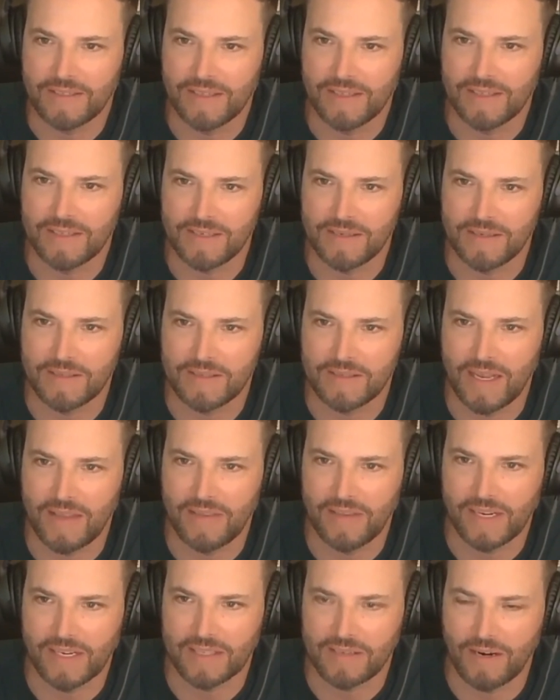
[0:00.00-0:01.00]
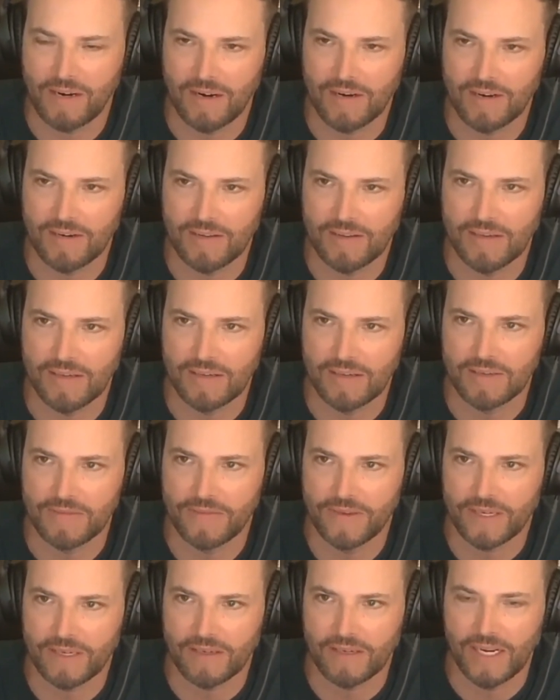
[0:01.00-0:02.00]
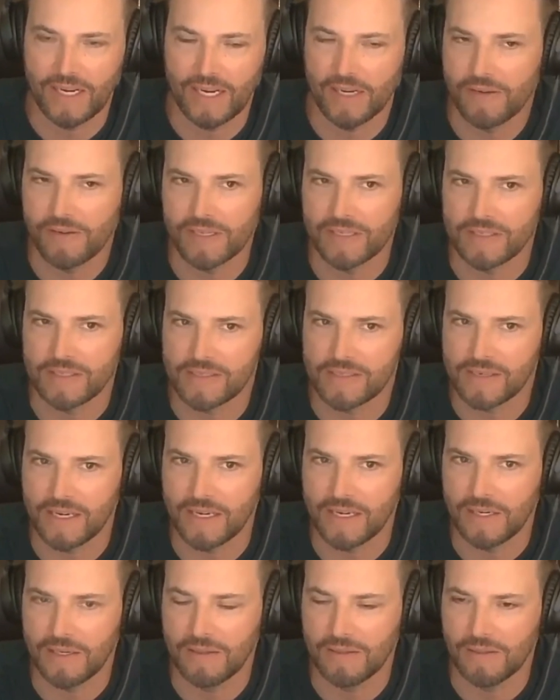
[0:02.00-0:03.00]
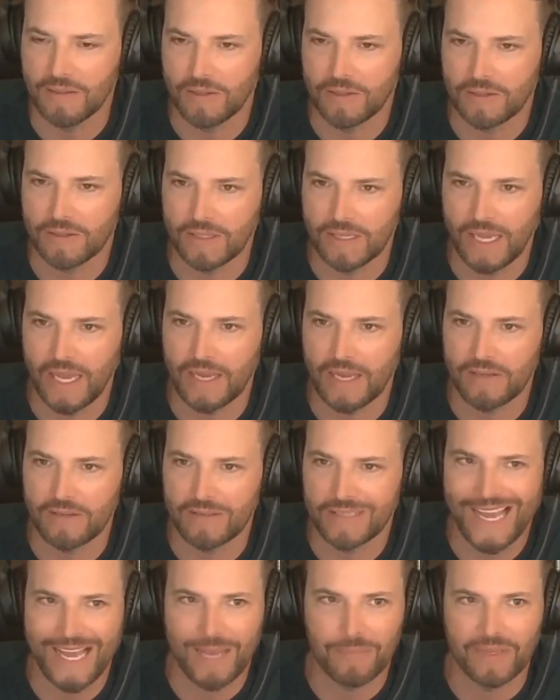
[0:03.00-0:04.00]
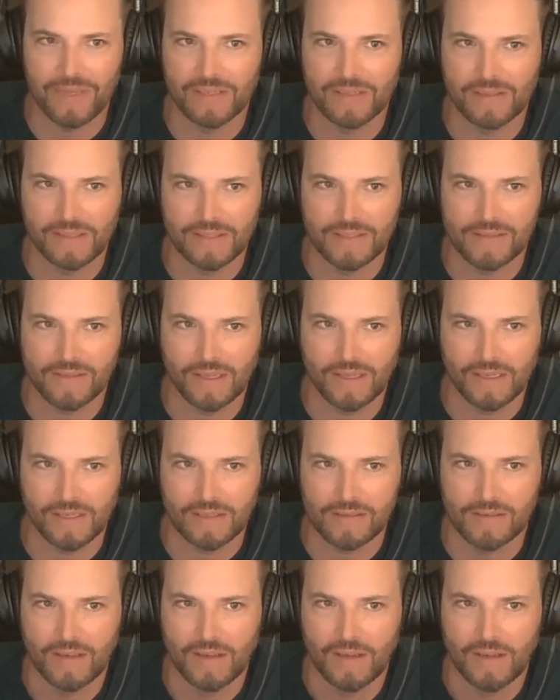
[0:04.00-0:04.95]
And so I think it's harder though to figure out, how do you get scale locally? How do you tap into these things?